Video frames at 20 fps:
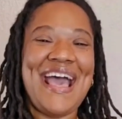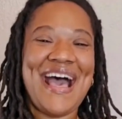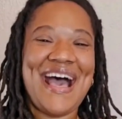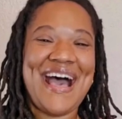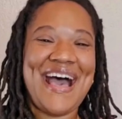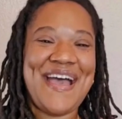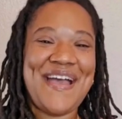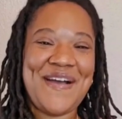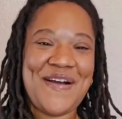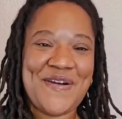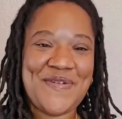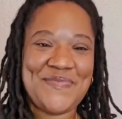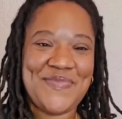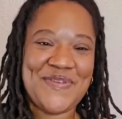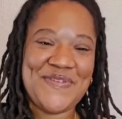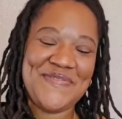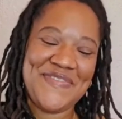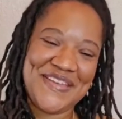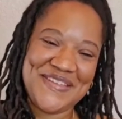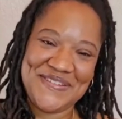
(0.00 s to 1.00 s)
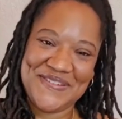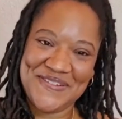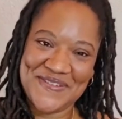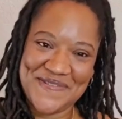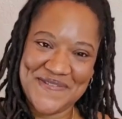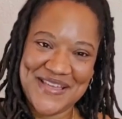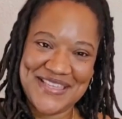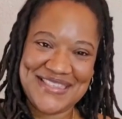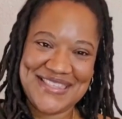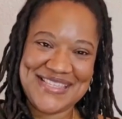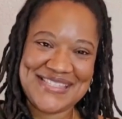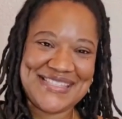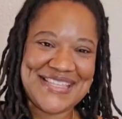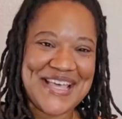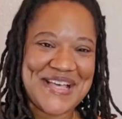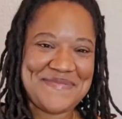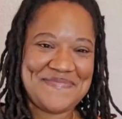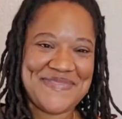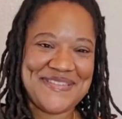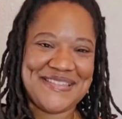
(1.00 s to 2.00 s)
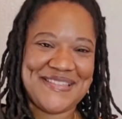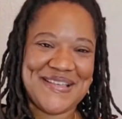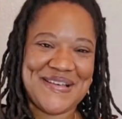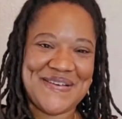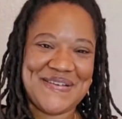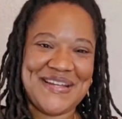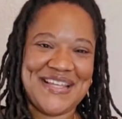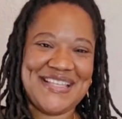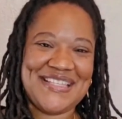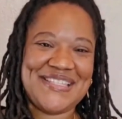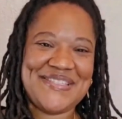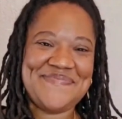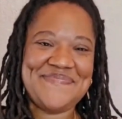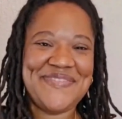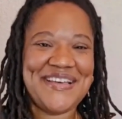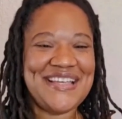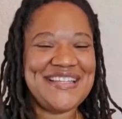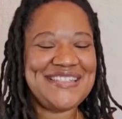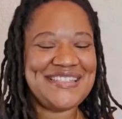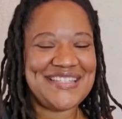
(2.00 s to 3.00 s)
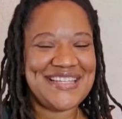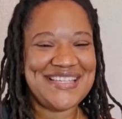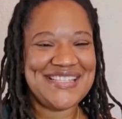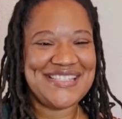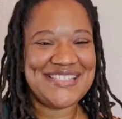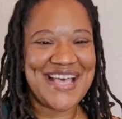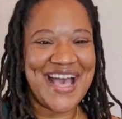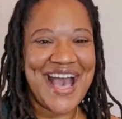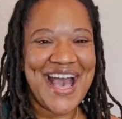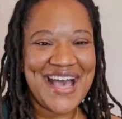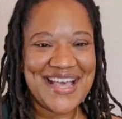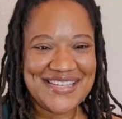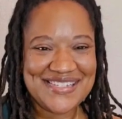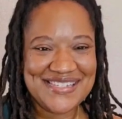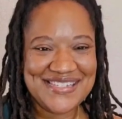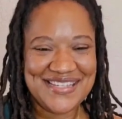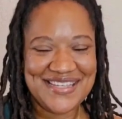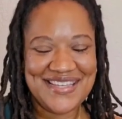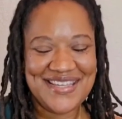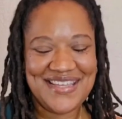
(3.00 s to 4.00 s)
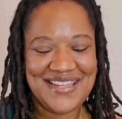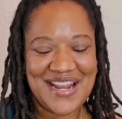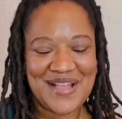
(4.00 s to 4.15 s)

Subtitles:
I hope you've enjoyed this episode as much as I did.